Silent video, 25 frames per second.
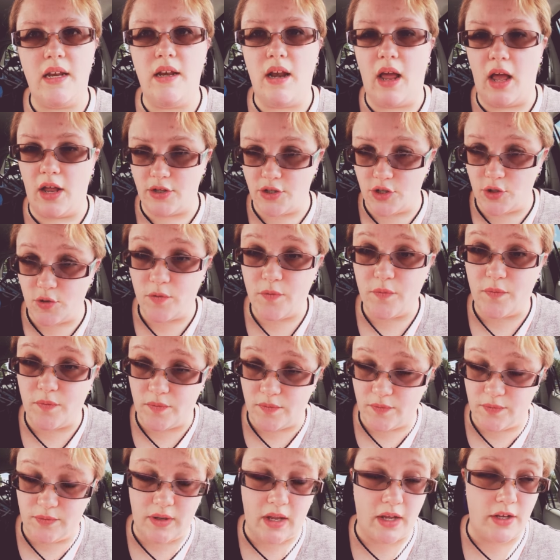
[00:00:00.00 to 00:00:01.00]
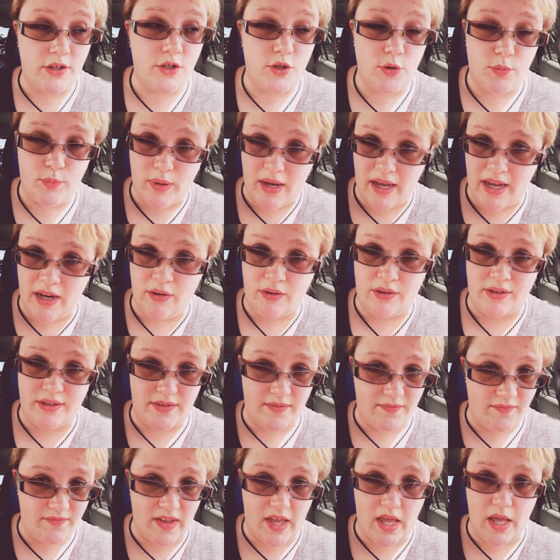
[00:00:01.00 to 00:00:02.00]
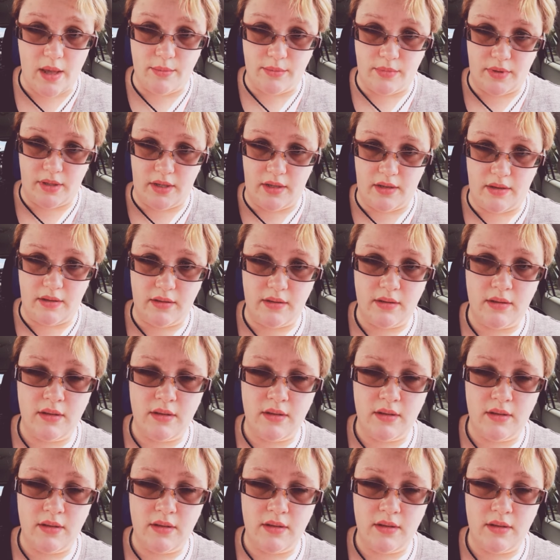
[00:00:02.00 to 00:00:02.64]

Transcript: not your parents and family.